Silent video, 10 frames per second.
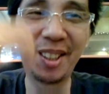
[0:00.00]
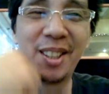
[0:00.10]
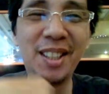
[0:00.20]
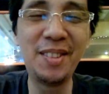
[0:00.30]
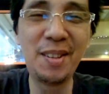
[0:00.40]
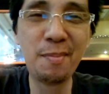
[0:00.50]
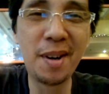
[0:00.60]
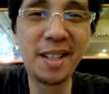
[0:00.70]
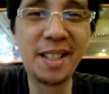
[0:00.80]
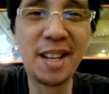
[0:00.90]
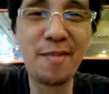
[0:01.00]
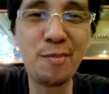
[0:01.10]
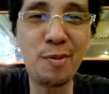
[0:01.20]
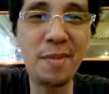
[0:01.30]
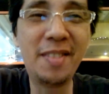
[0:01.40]
Good evening, Money and Life
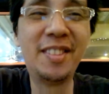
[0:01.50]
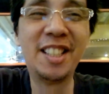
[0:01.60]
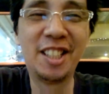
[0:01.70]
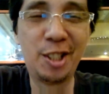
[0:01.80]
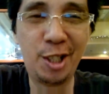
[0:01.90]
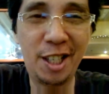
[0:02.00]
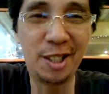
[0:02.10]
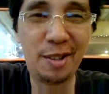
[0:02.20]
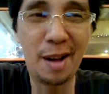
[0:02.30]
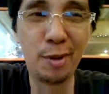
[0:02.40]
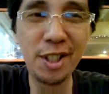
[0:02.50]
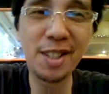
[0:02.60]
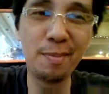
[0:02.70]
Movement. This is JG Ramos,